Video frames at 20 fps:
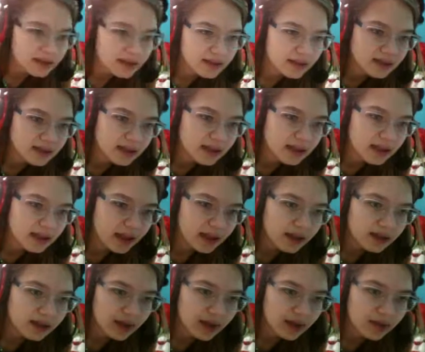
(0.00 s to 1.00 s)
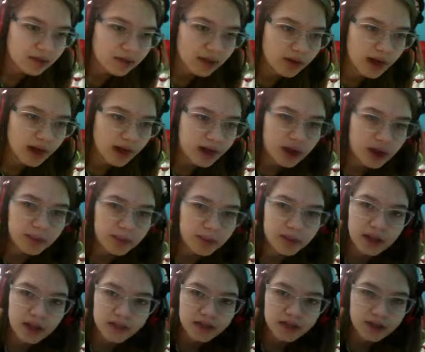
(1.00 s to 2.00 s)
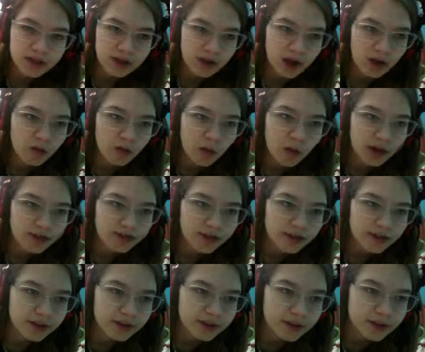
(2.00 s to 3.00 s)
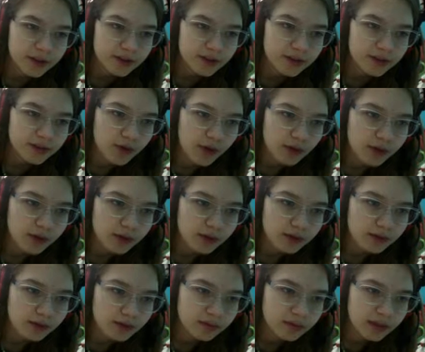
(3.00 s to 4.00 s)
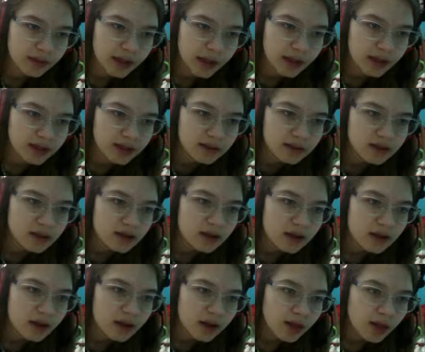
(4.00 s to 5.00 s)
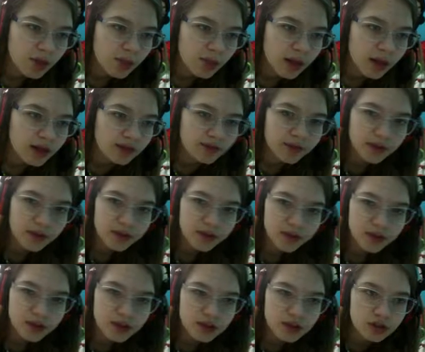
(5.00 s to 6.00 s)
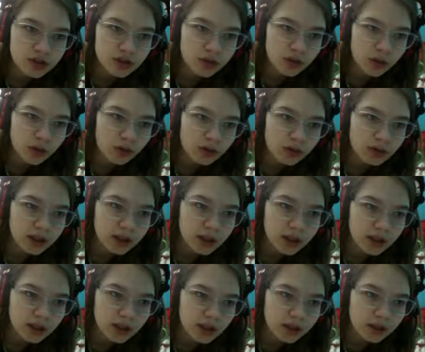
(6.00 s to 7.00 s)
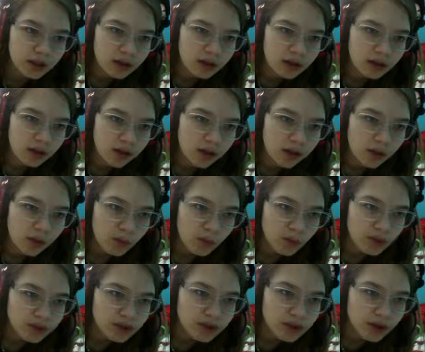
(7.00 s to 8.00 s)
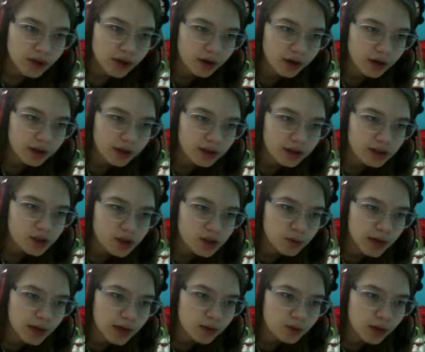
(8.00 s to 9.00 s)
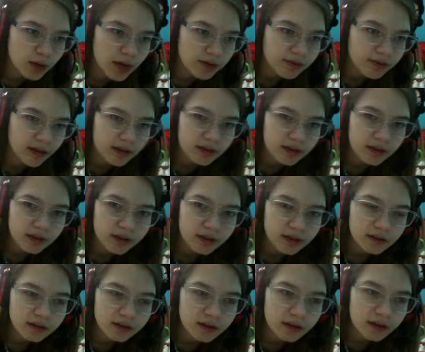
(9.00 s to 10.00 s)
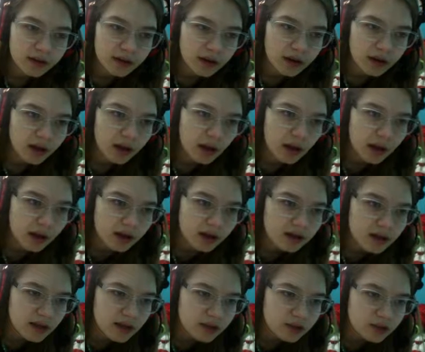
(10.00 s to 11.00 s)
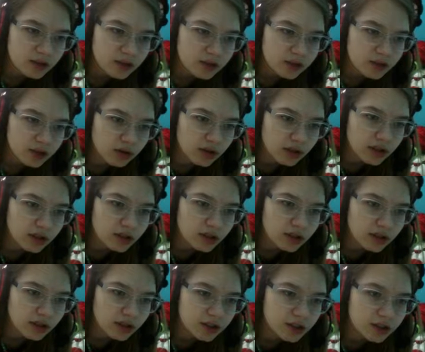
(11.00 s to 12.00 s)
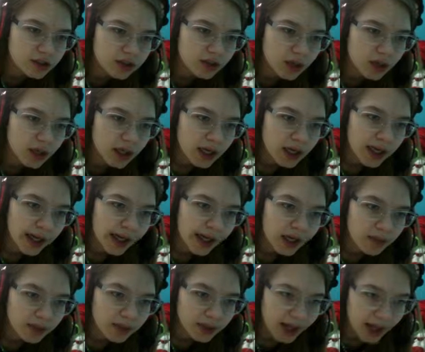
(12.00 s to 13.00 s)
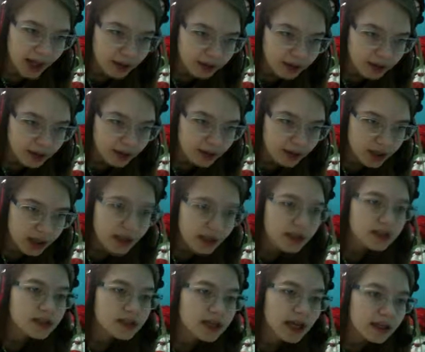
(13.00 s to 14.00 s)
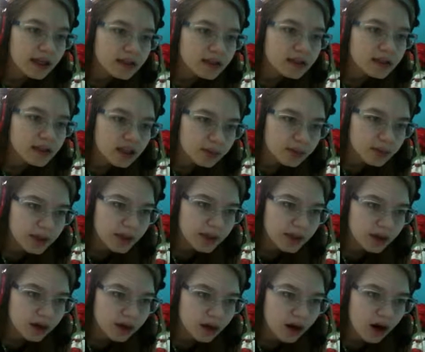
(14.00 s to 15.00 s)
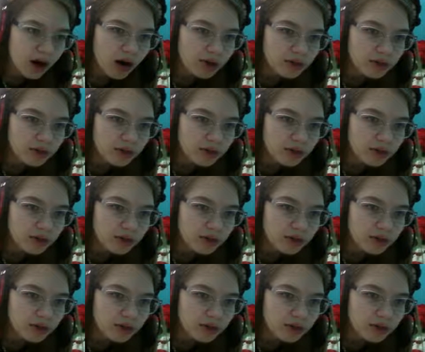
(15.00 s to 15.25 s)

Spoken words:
say that, a couple after, a white feather starts falling, and the white feather slowly will turn into a gray feather, and then it will slowly turn into a black feather, and then disappear off